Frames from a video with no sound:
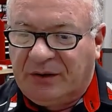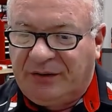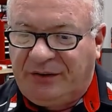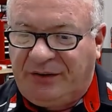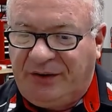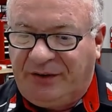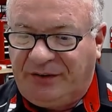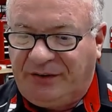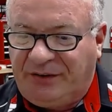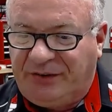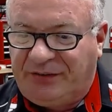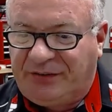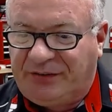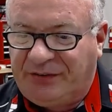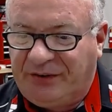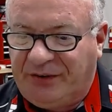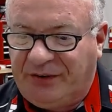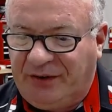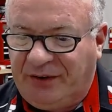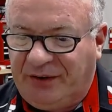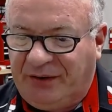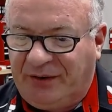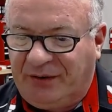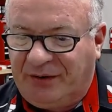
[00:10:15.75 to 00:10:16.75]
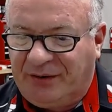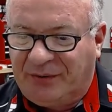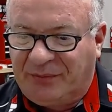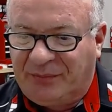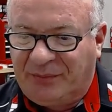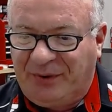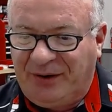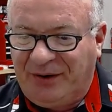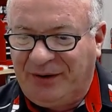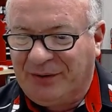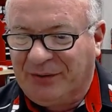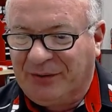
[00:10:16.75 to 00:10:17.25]
DGC
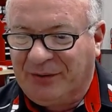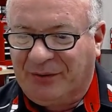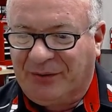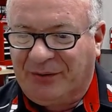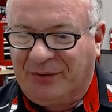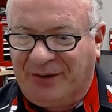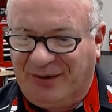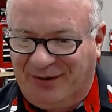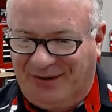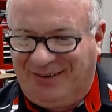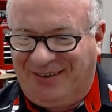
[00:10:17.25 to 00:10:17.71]
Weed Nerd.